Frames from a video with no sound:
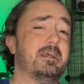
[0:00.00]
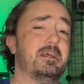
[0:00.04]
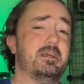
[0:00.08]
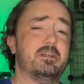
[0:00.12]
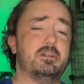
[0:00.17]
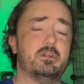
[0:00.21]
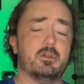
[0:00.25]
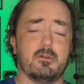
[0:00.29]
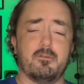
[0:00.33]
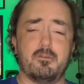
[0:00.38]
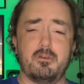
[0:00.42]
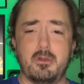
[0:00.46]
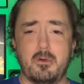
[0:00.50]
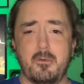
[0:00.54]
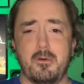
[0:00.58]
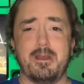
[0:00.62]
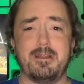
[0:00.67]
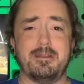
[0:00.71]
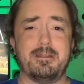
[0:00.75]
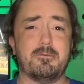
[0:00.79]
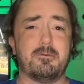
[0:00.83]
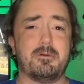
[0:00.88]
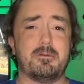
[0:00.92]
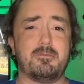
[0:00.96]
You'll have no
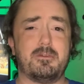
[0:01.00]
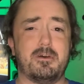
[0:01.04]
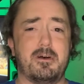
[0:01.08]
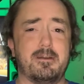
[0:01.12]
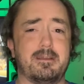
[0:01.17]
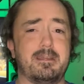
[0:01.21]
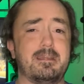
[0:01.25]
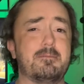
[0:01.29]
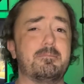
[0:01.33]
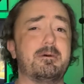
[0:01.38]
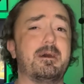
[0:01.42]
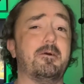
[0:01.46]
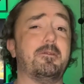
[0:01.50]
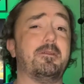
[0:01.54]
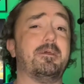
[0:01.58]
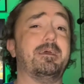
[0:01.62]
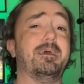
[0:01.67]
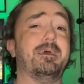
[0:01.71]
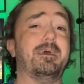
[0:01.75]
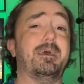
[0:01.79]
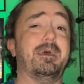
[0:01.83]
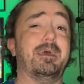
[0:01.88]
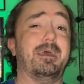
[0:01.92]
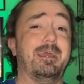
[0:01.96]
idea what I'm talking about.
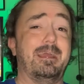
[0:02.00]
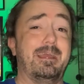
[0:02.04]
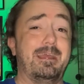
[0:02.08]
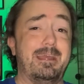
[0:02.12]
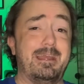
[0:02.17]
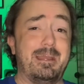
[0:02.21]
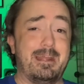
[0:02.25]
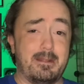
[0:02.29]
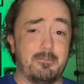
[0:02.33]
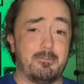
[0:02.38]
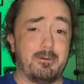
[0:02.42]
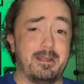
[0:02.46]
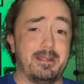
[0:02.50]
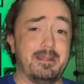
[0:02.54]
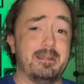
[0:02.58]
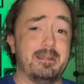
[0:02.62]
Anyway,